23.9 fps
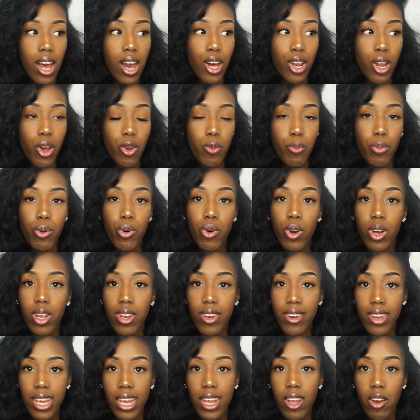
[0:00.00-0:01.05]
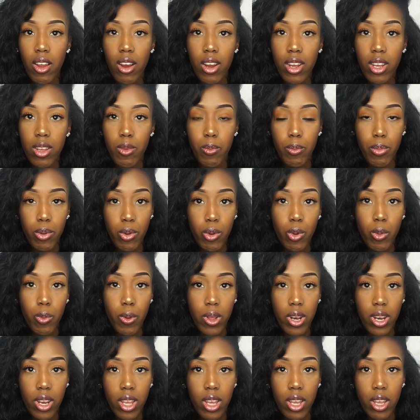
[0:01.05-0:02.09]
and I'd put a daylight bulb
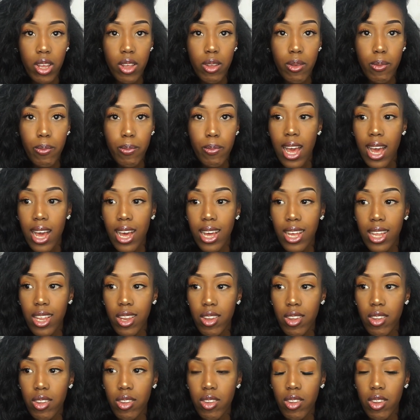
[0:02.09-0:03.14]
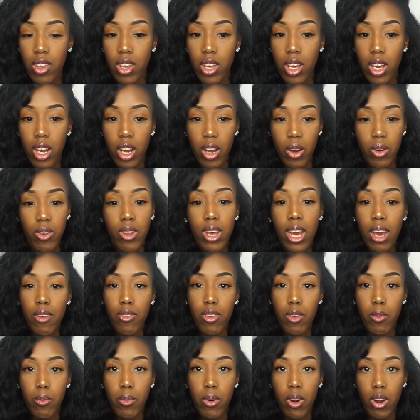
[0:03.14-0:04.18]
in there and I would have
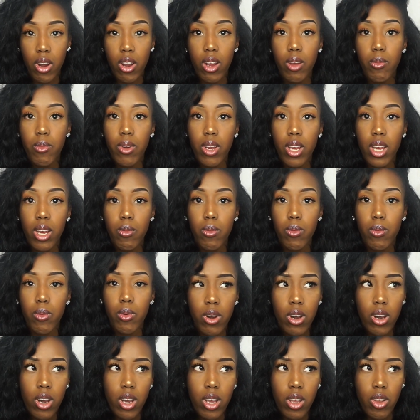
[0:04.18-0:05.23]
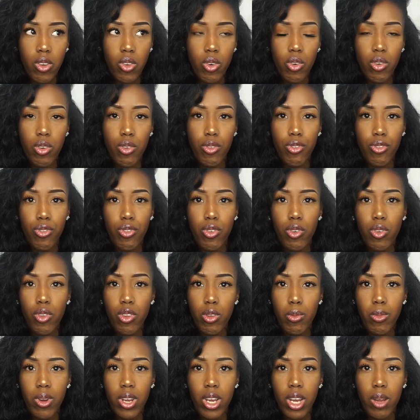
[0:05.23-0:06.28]
it behind or in front
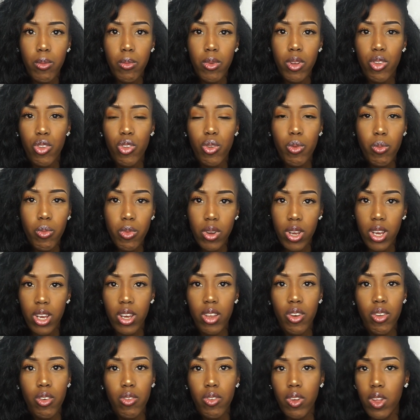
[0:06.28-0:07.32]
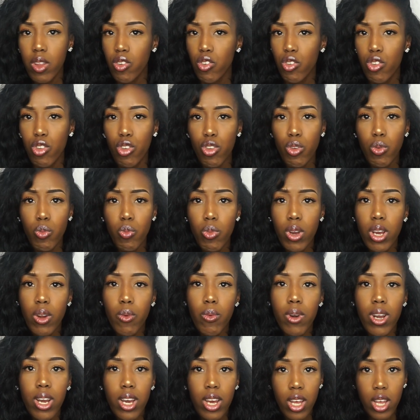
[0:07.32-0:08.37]
of my camera, somewhere or another, just somewhere
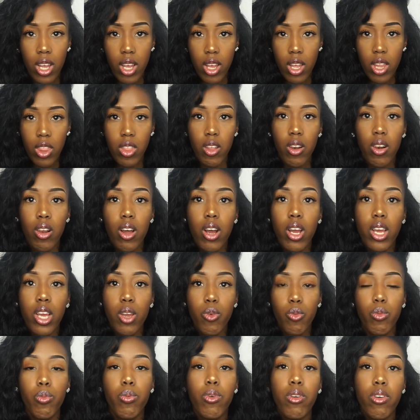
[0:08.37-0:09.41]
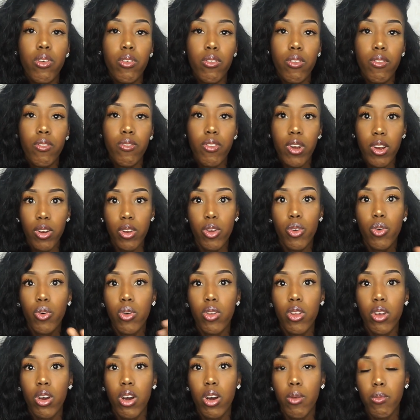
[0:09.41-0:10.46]
where the lighting would be very
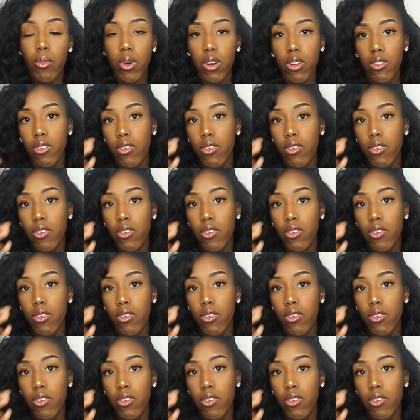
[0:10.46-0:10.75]
good on my